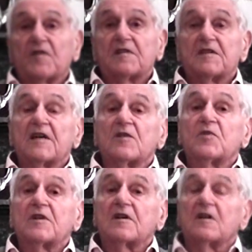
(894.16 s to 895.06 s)
their tail
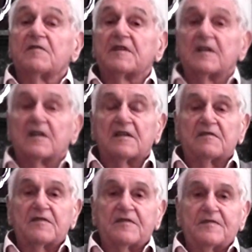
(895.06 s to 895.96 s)
with a carving knife.
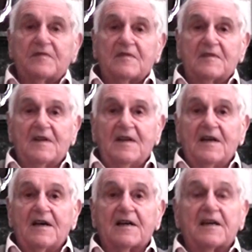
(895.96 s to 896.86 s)

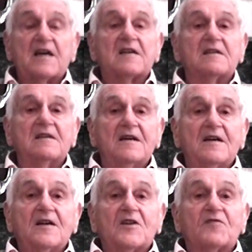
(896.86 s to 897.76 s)
Again,
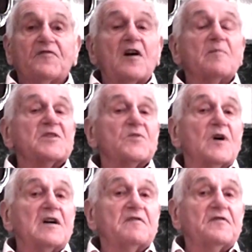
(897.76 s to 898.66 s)
the farmer's
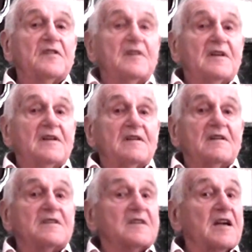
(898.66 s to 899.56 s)
wife
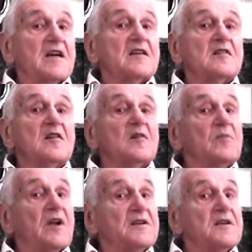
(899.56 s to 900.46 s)
is again
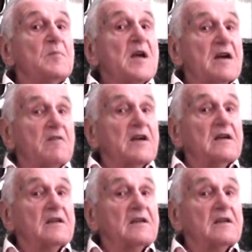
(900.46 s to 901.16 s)
Bloody Mary,